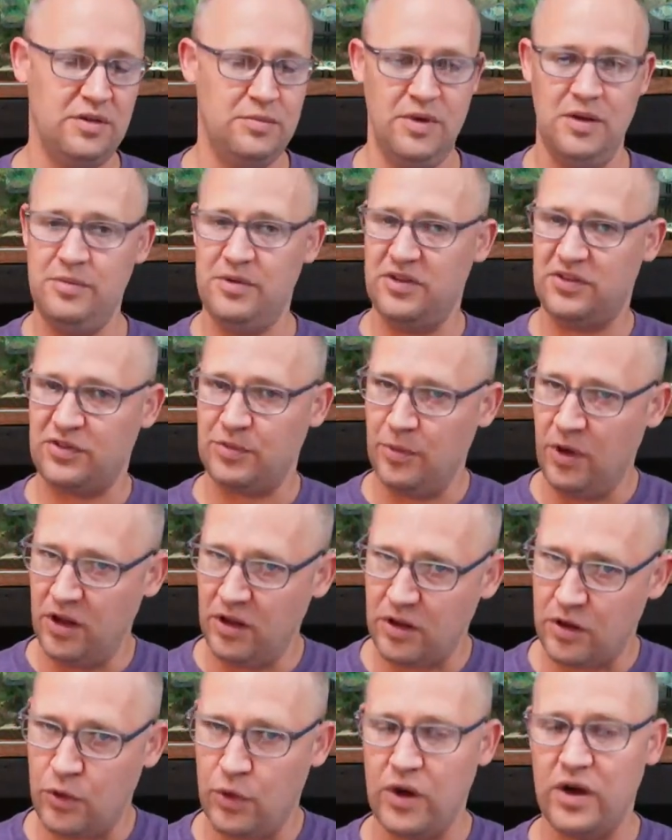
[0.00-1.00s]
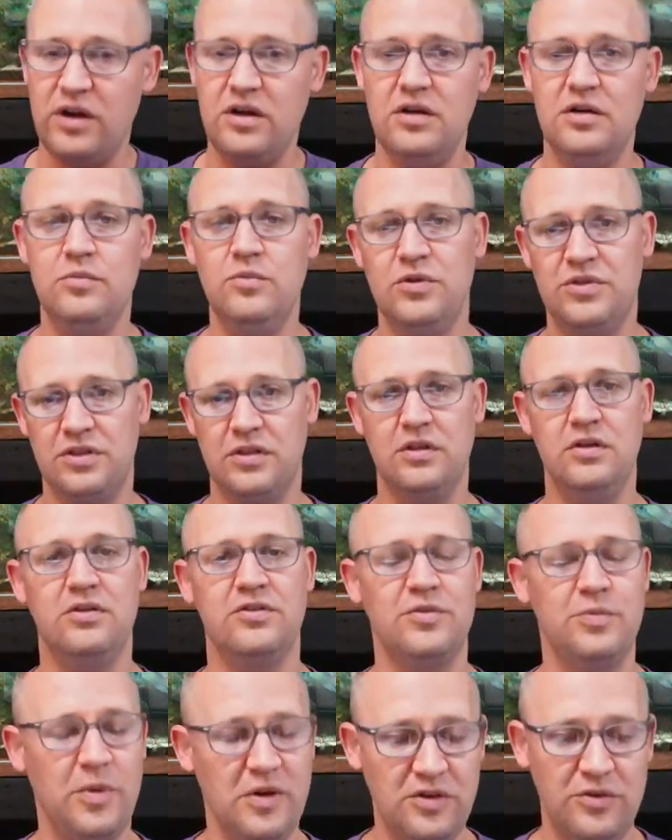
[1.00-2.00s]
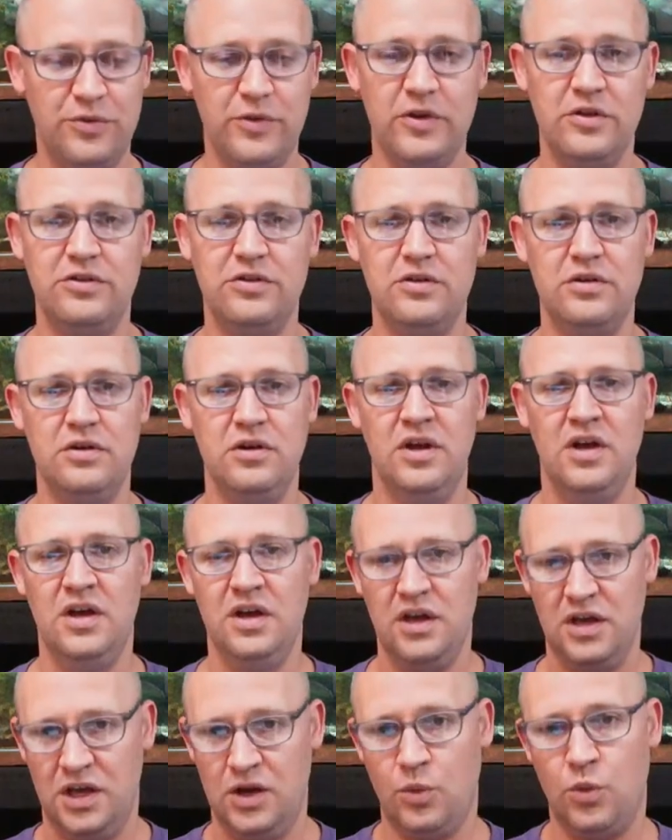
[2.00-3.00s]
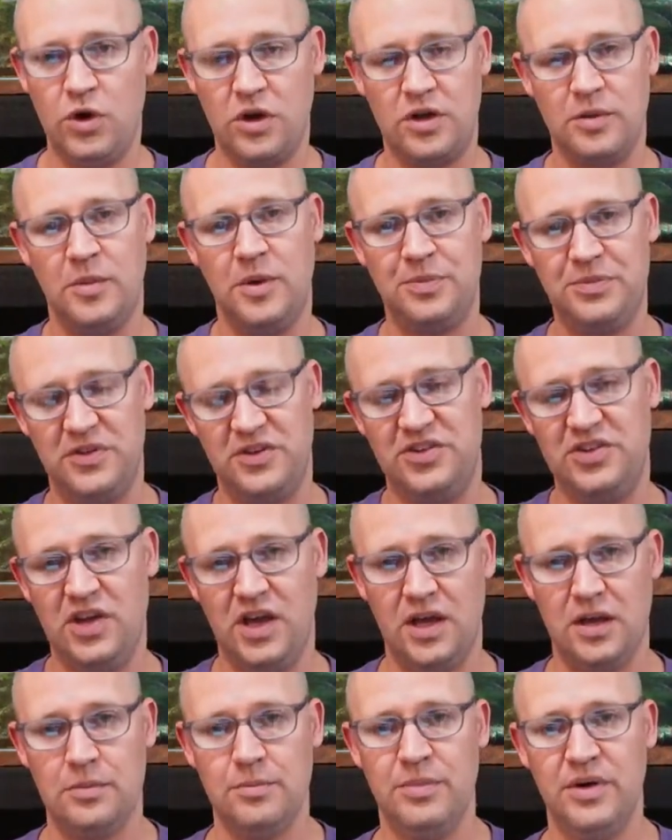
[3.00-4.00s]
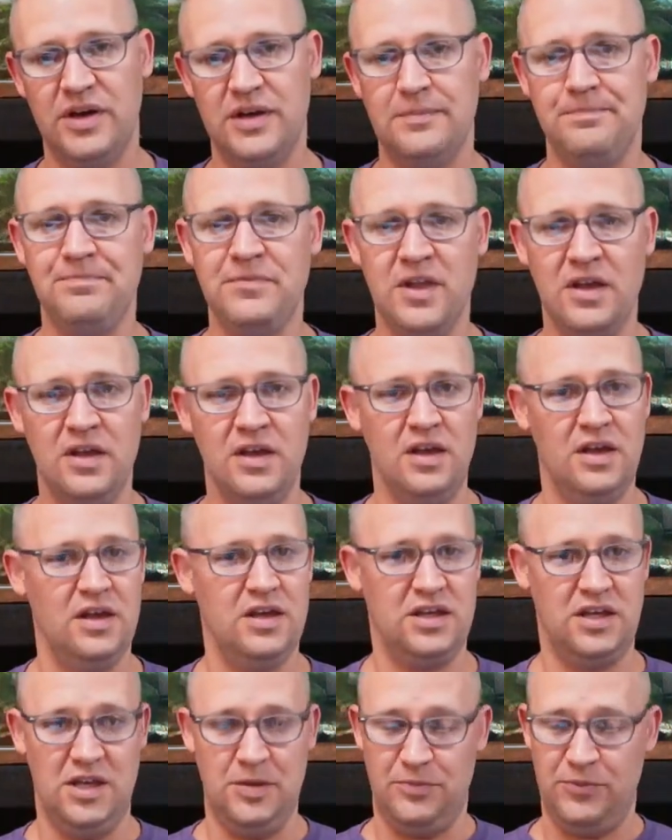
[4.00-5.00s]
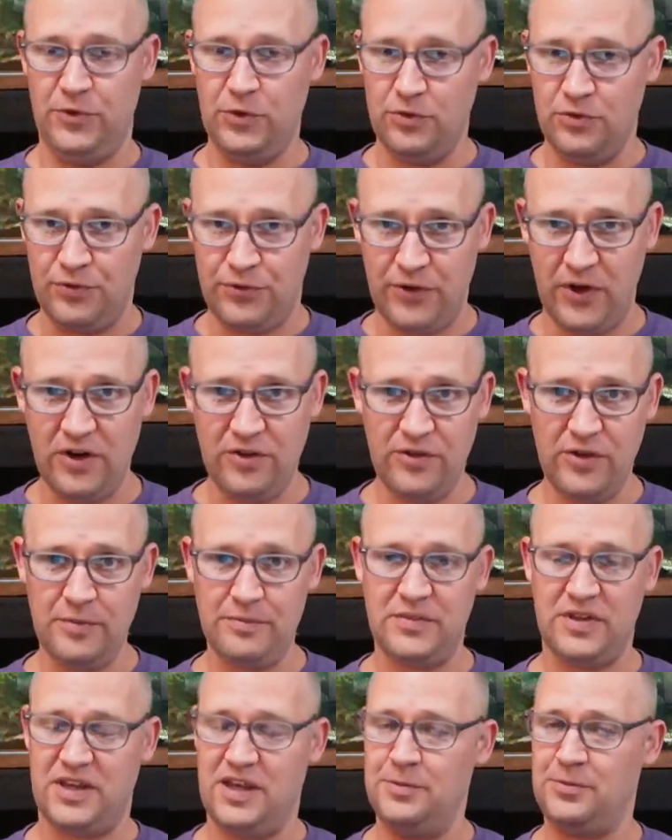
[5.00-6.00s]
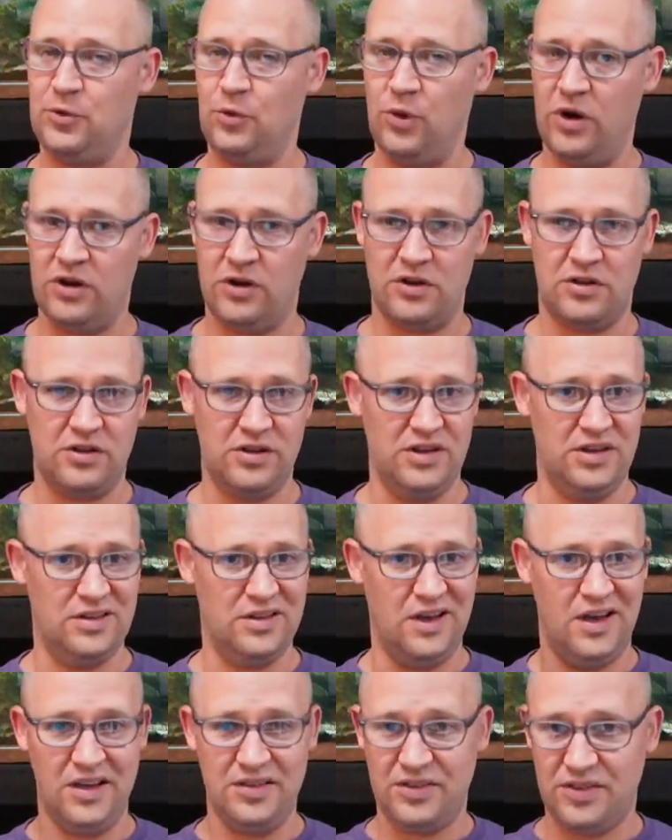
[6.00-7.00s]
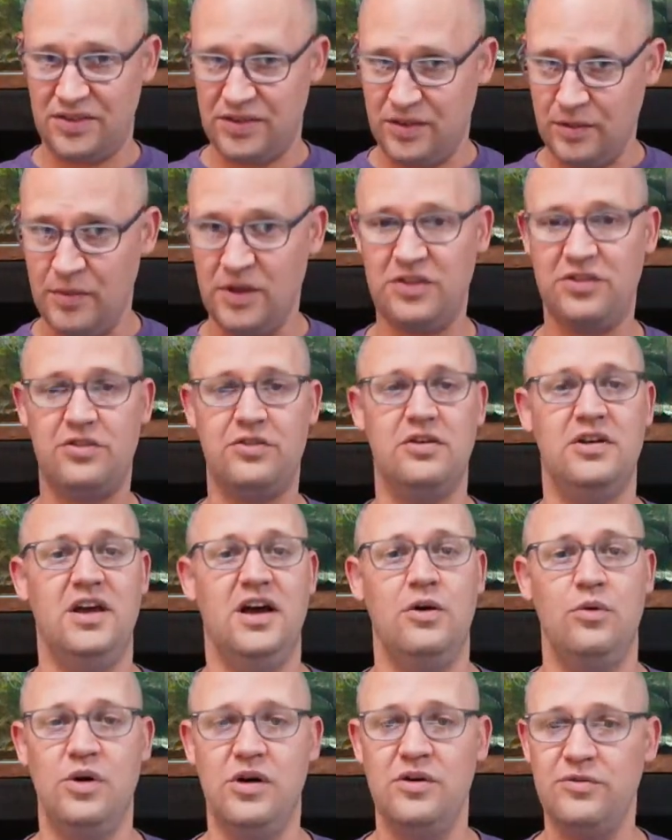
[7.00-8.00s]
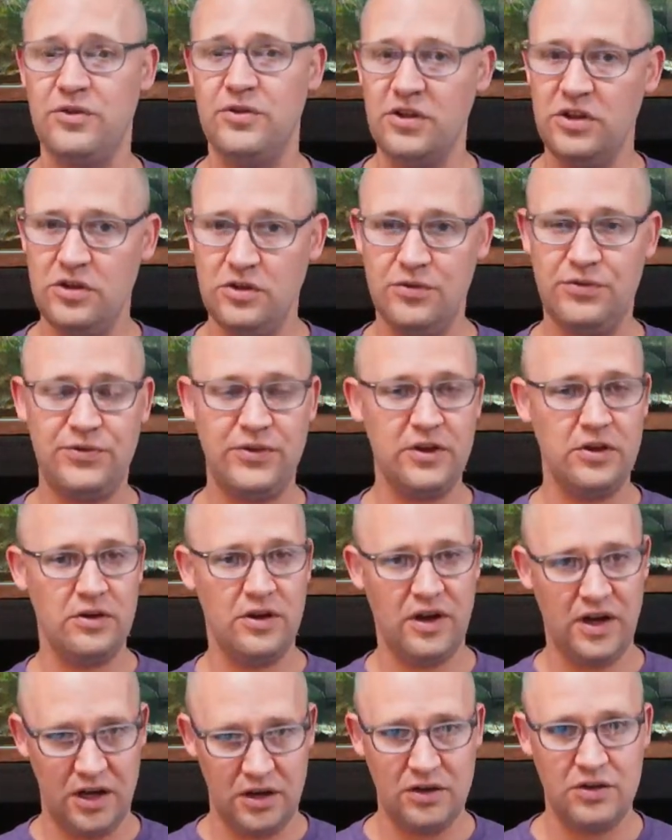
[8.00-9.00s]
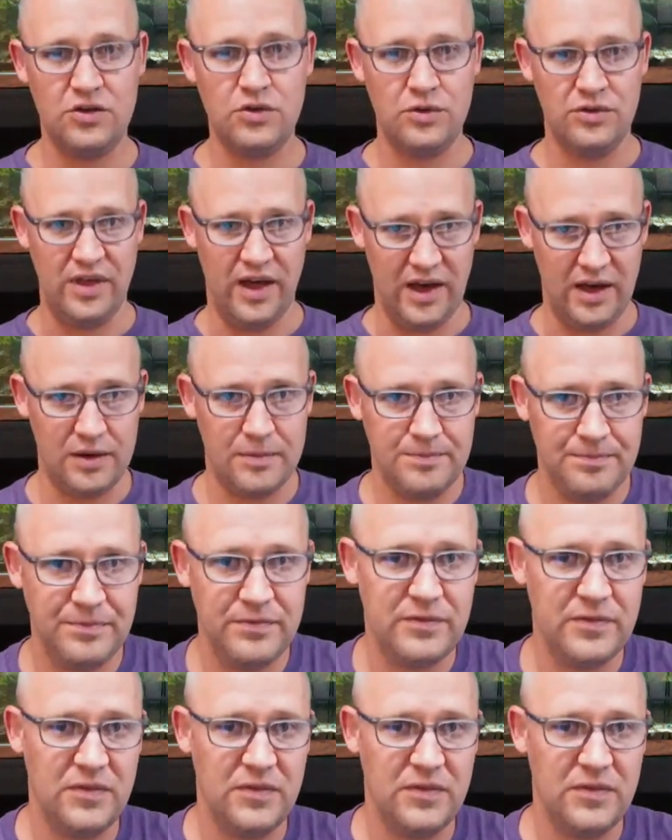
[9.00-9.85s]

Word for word: Then maybe a small aquarium with a little sponge filter and work them up the chain. But keep food in front of them, keep the water clean. That's the mystery. However you figure out how to do that.